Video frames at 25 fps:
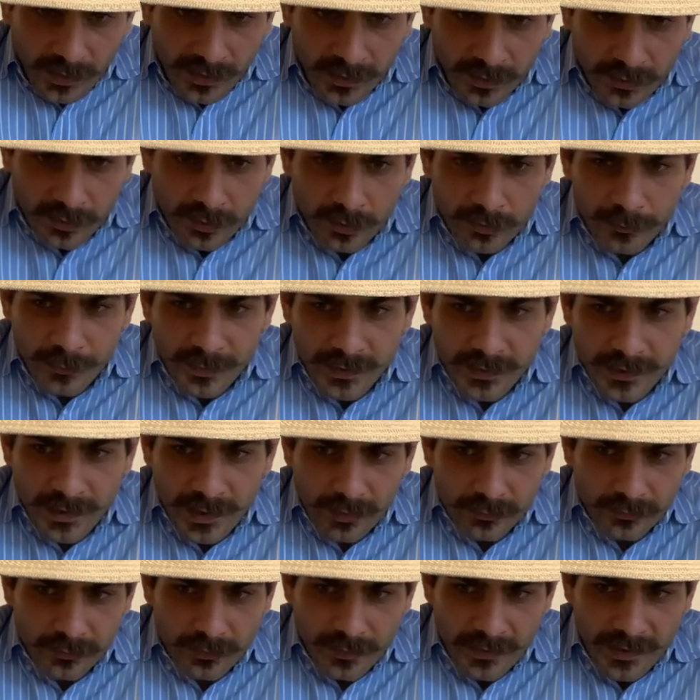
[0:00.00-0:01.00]
it could be
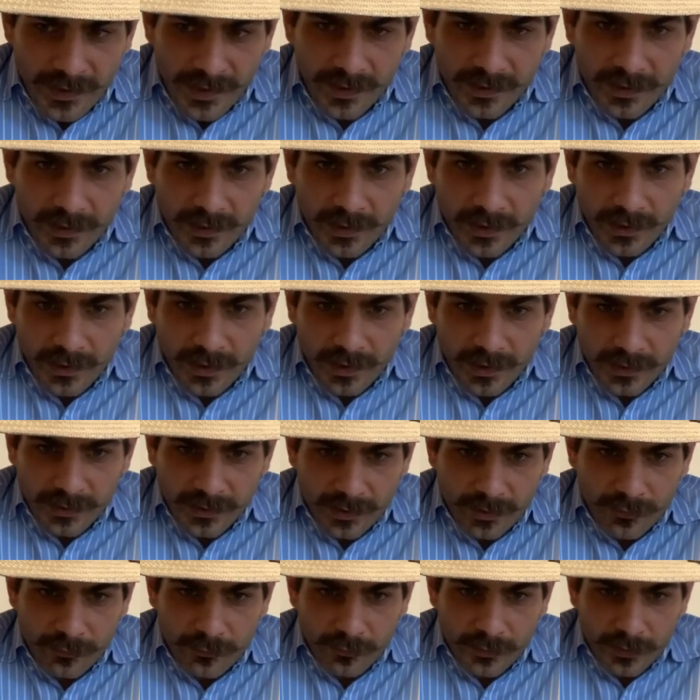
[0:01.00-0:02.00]
down to that, and I
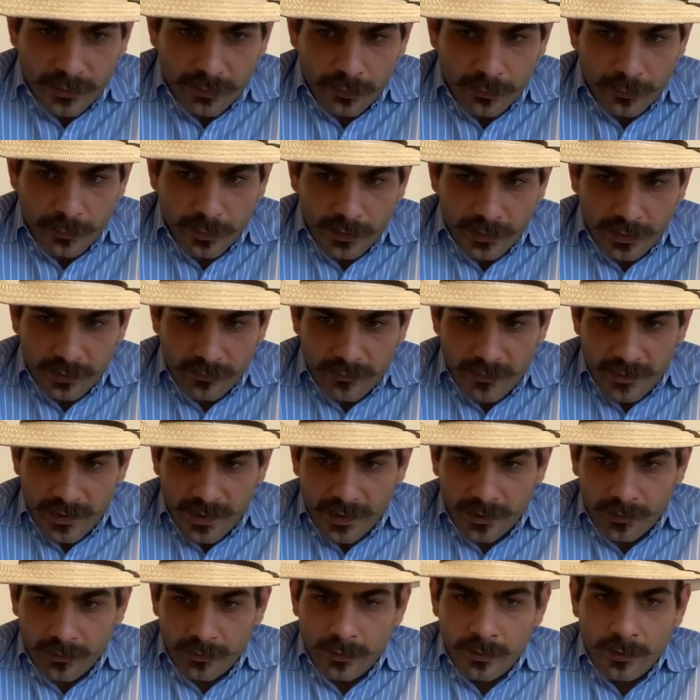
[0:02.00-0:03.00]
definitely do believe
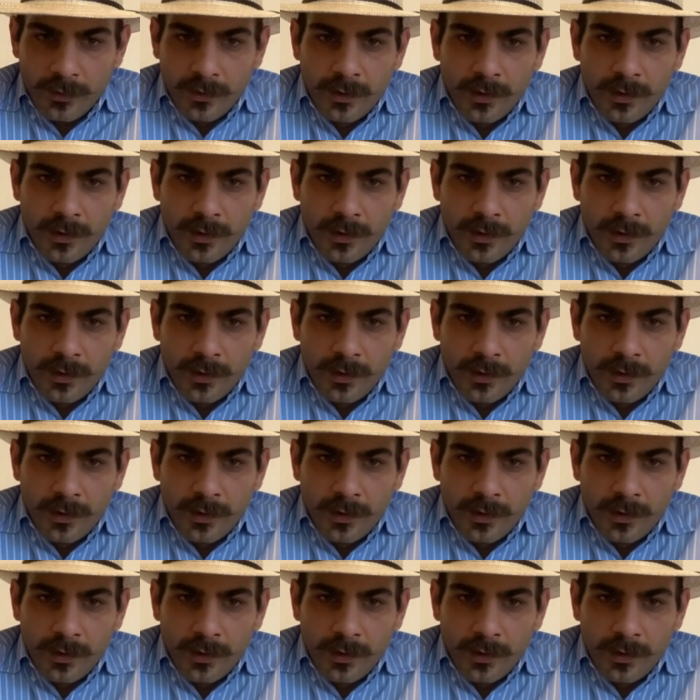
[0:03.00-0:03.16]
that.